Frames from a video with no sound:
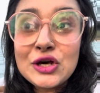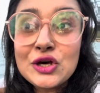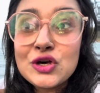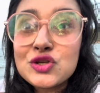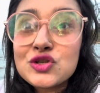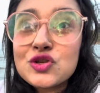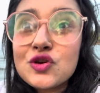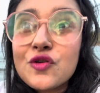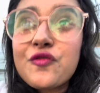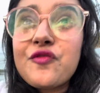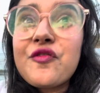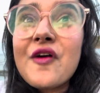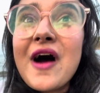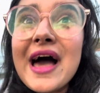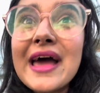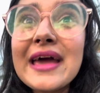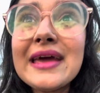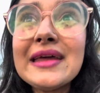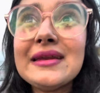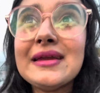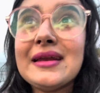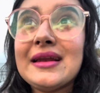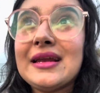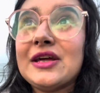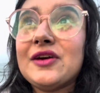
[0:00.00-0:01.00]
So
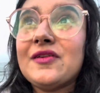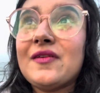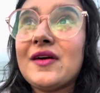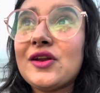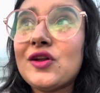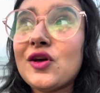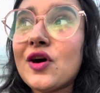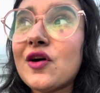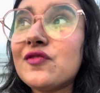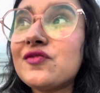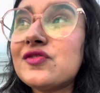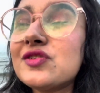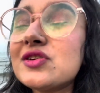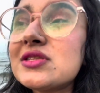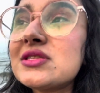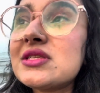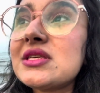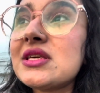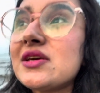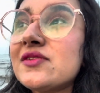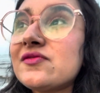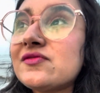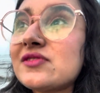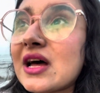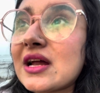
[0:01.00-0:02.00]
finally, when you have
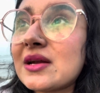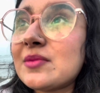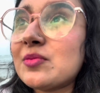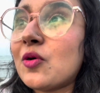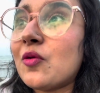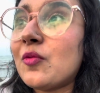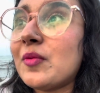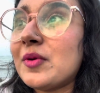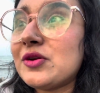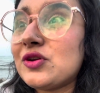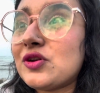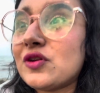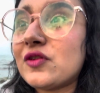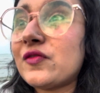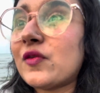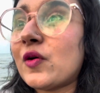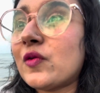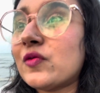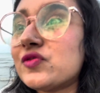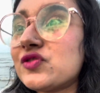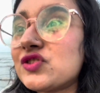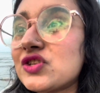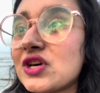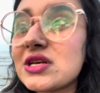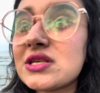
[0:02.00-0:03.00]
received that momentum
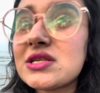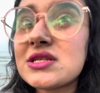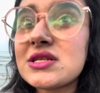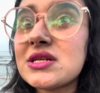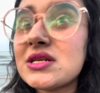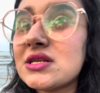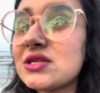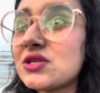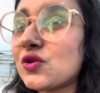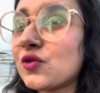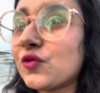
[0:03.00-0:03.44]
of justice,